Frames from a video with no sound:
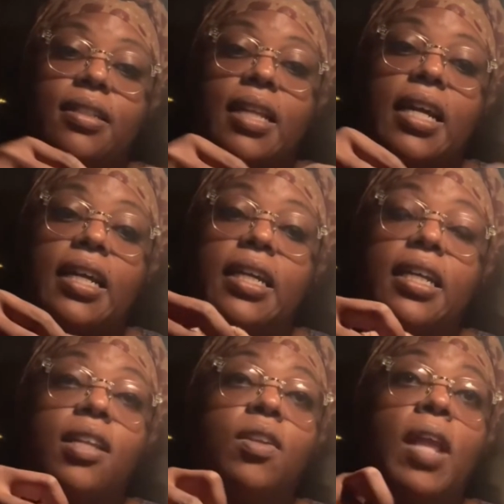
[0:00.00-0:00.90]
like I
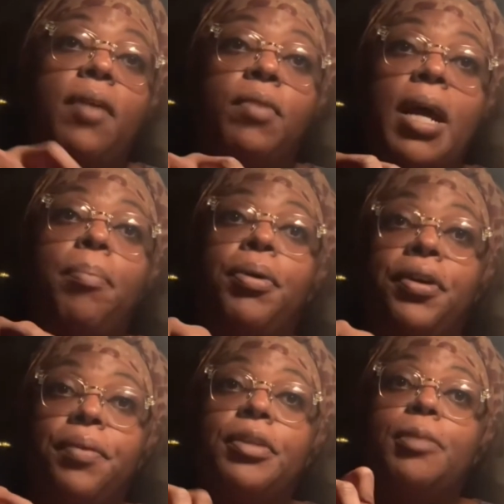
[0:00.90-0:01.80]
like when I
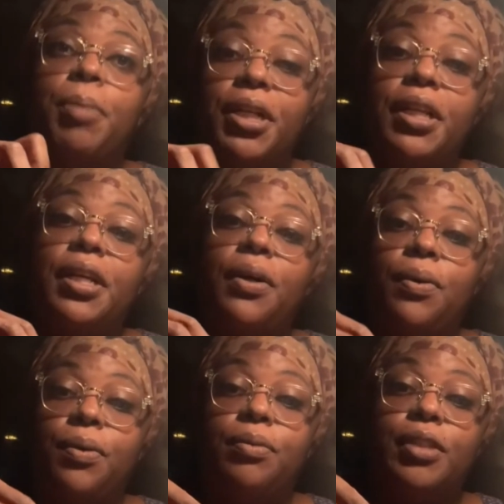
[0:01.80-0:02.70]
put it was putting it
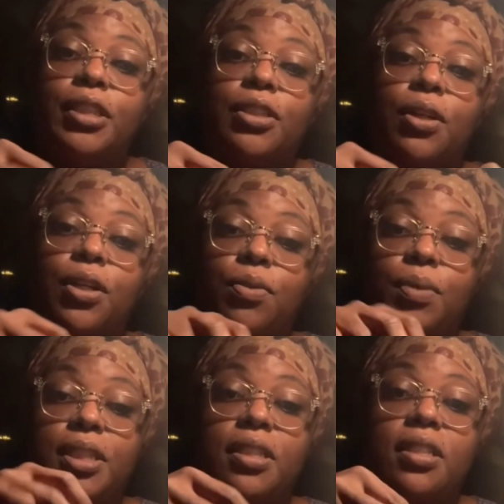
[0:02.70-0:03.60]
on, it started
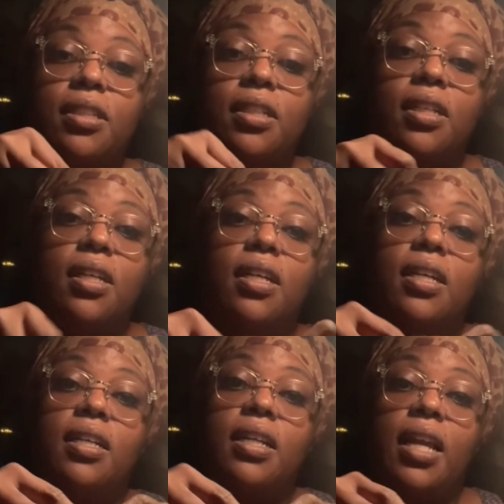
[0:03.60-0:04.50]
twisting.
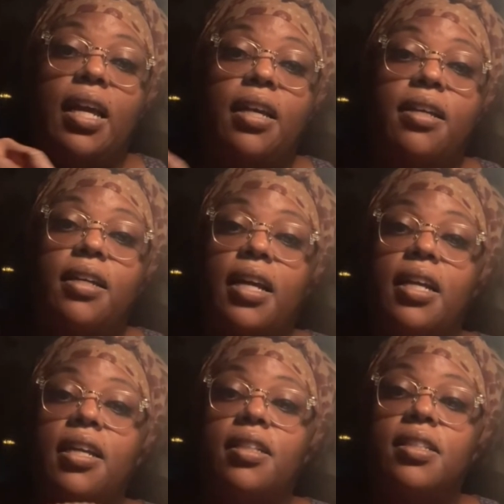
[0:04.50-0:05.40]
Like I
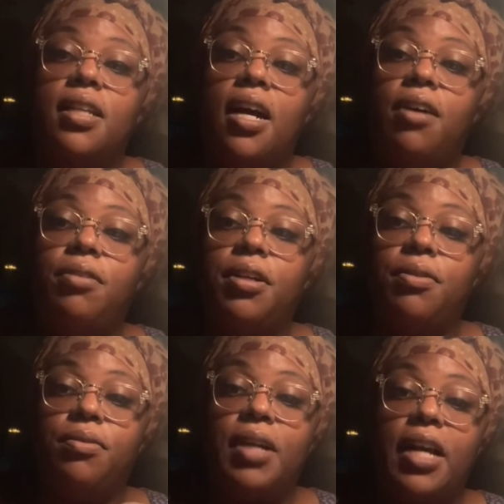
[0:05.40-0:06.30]
I don't
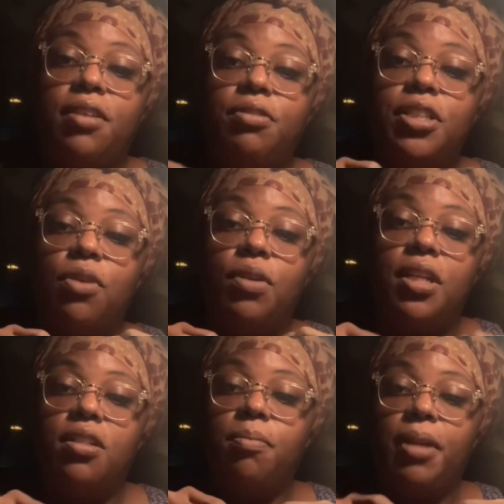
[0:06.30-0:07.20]
know how you sew it
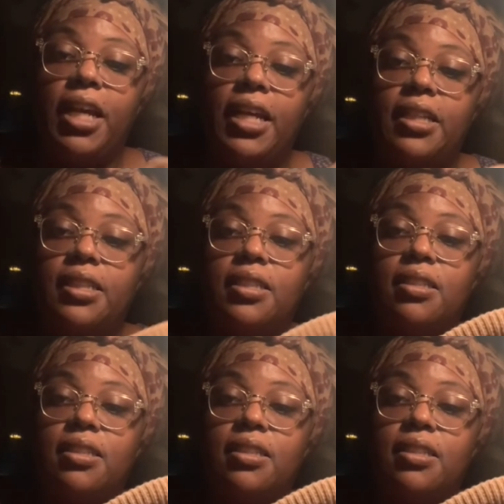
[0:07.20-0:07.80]
into place.